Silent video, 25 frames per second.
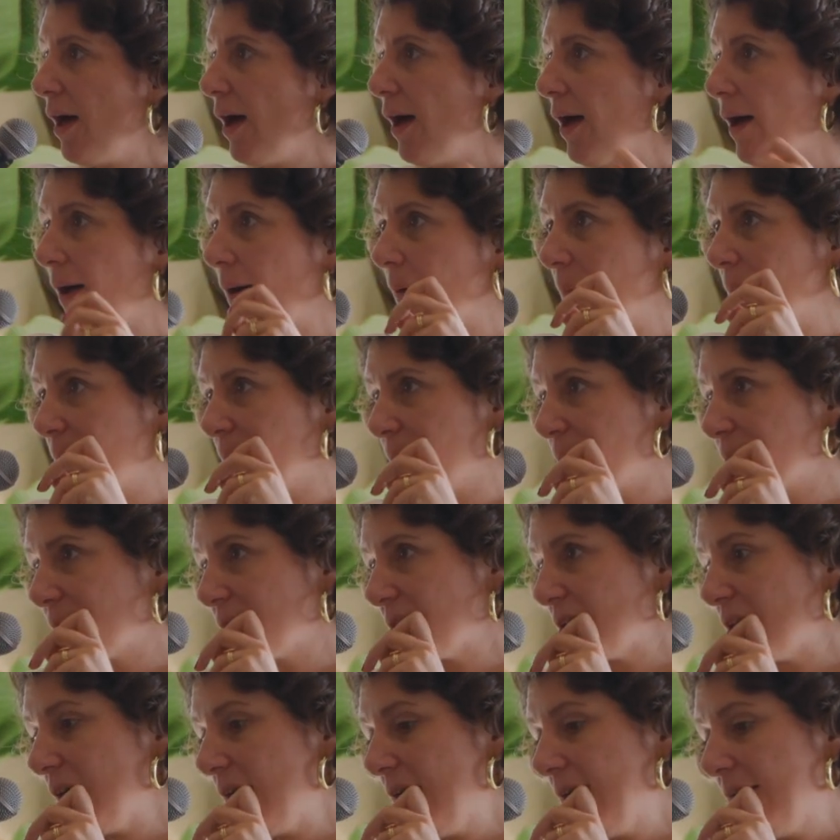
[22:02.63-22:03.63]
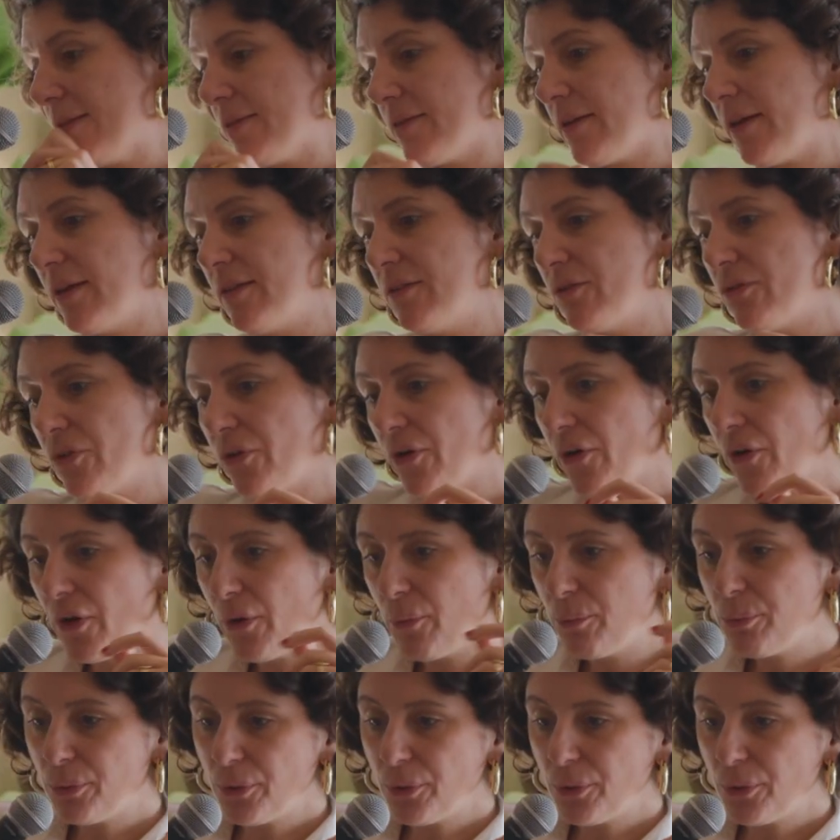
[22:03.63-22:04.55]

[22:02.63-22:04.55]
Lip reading: and then the